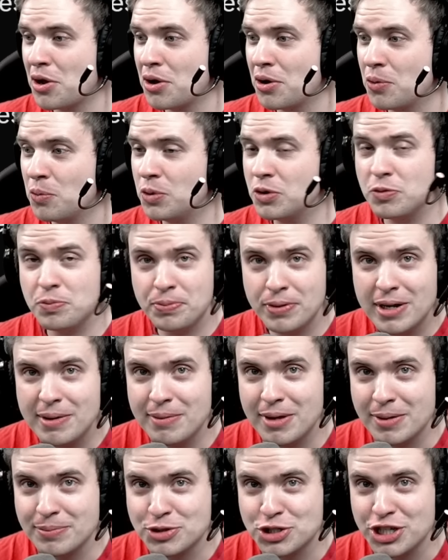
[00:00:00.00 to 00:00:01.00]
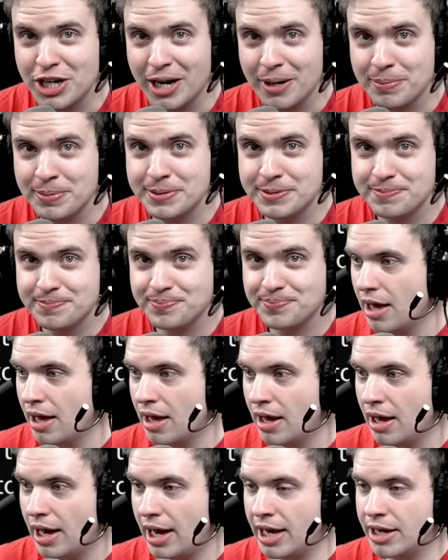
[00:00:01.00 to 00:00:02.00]
with Premium Shop.
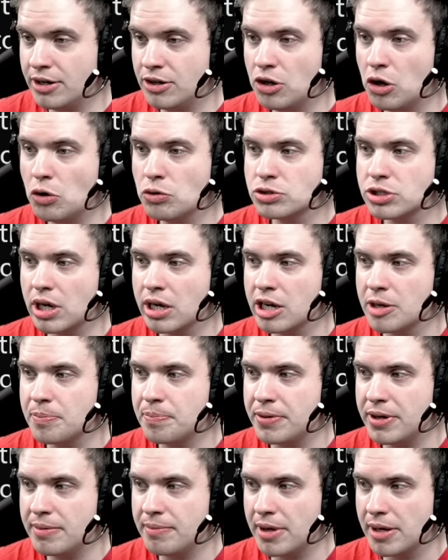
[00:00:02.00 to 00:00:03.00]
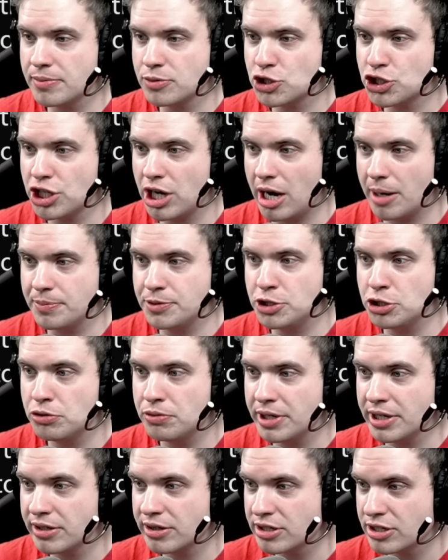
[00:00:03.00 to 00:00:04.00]
A note on a Premium Shop.
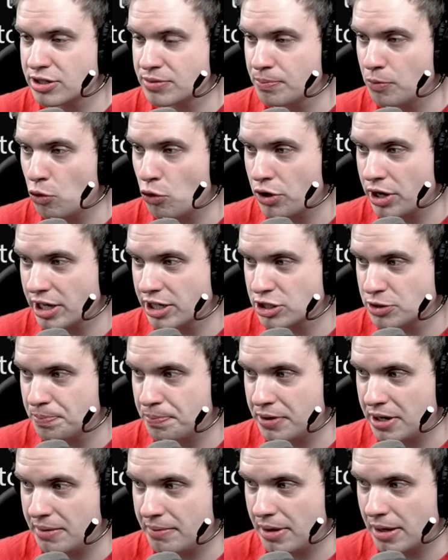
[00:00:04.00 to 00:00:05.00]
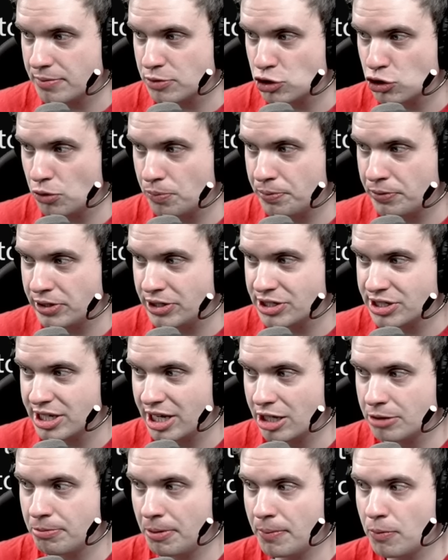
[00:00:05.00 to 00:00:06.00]
During this morning's Premium Shop
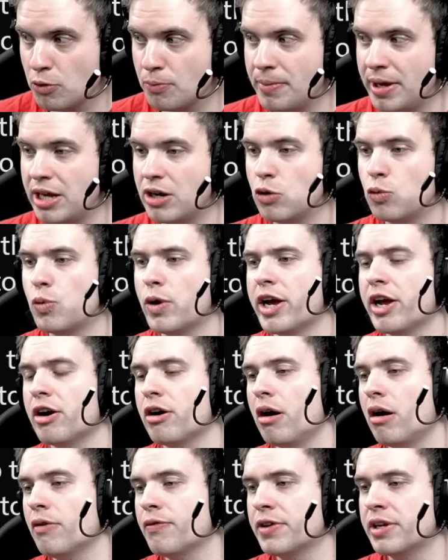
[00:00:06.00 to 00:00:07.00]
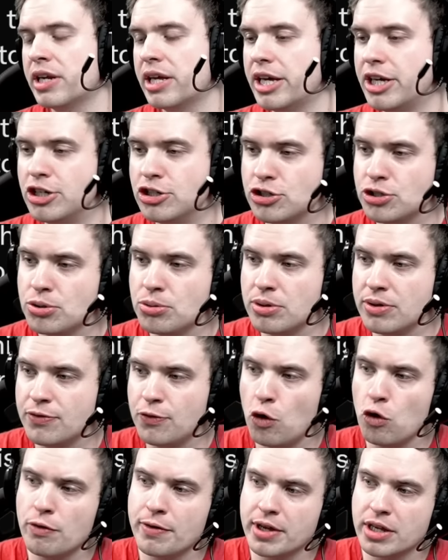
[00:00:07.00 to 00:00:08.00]
reset, we were made aware of an issue
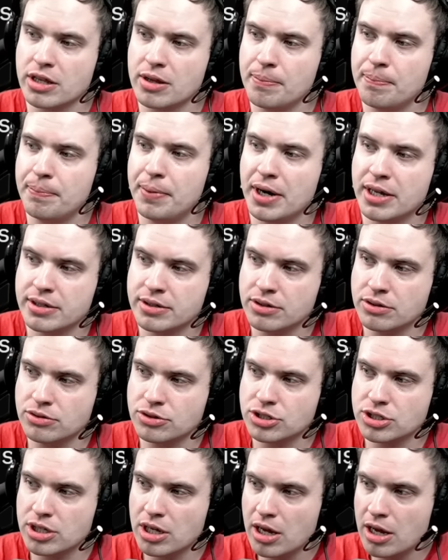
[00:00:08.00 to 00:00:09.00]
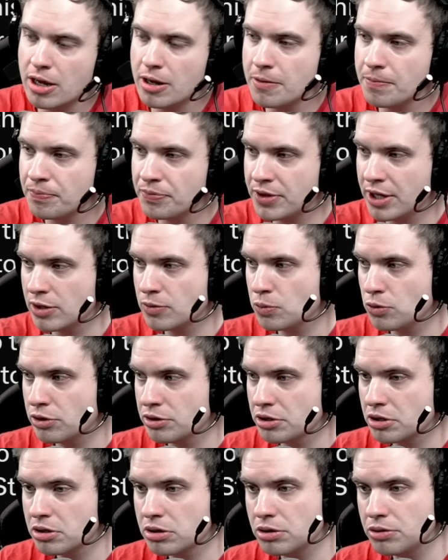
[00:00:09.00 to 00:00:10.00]
involving the bundles that were
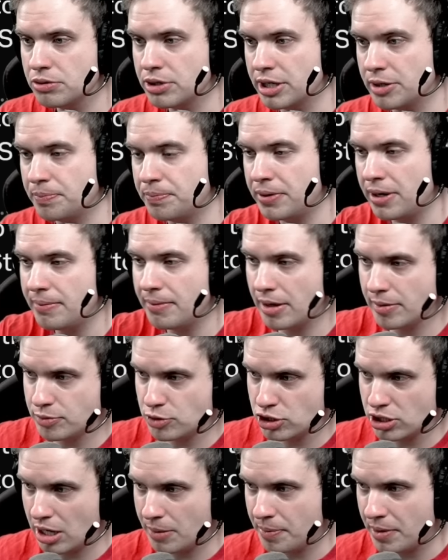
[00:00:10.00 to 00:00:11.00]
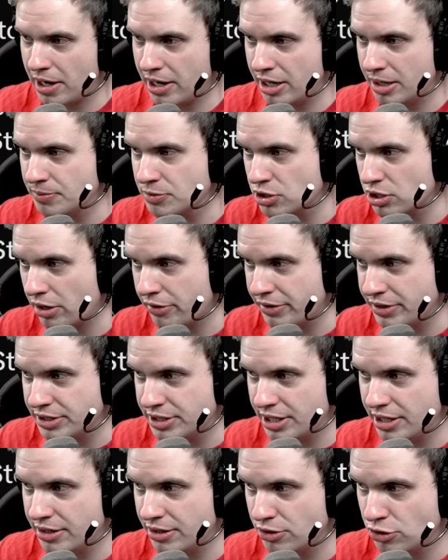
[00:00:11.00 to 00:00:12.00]
included. Premium Shop items are
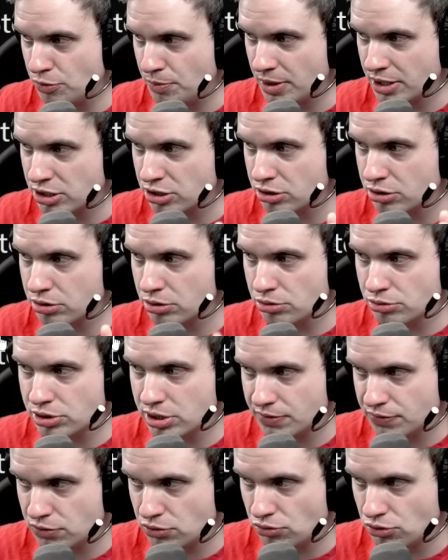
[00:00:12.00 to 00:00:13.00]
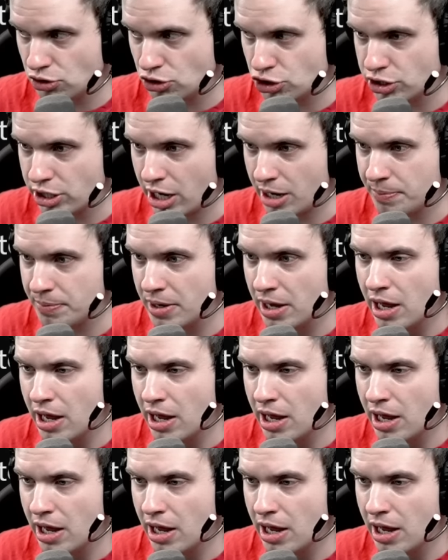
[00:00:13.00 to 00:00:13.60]
intended to be exclusive to the shop,